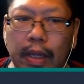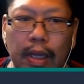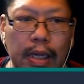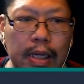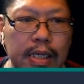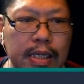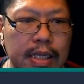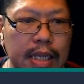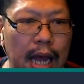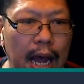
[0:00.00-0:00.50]

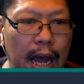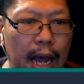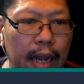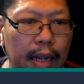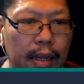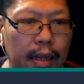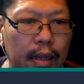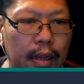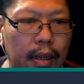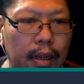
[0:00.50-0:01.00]
is
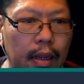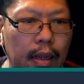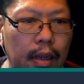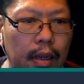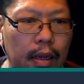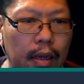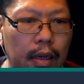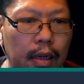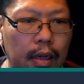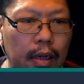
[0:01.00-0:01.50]
that
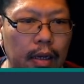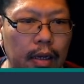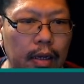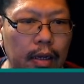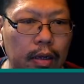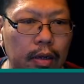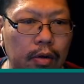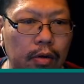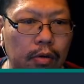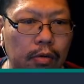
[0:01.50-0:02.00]

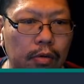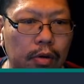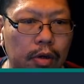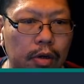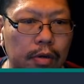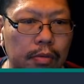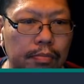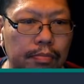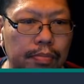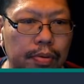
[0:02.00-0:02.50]
you
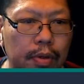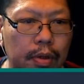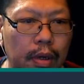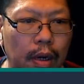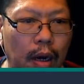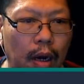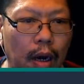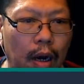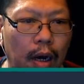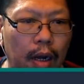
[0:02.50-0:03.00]
could put
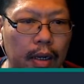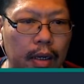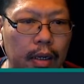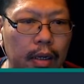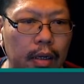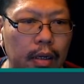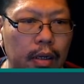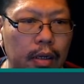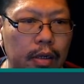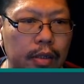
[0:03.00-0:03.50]
on
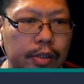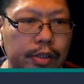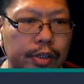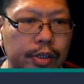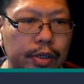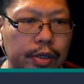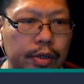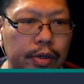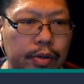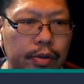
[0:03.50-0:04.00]

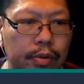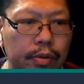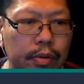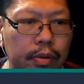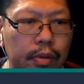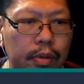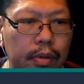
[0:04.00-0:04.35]
2